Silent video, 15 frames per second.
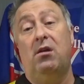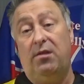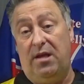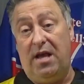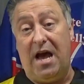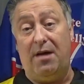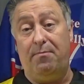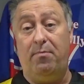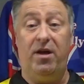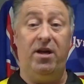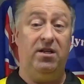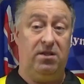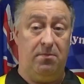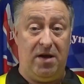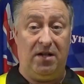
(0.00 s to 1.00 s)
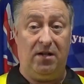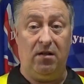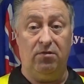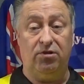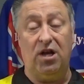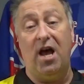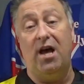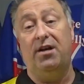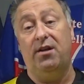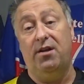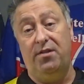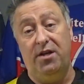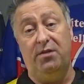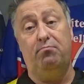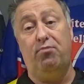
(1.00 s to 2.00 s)
The hard bit is the mental side.
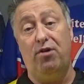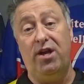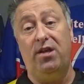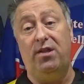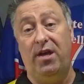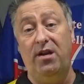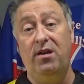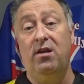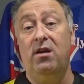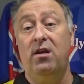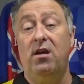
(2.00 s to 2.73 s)
And this breathing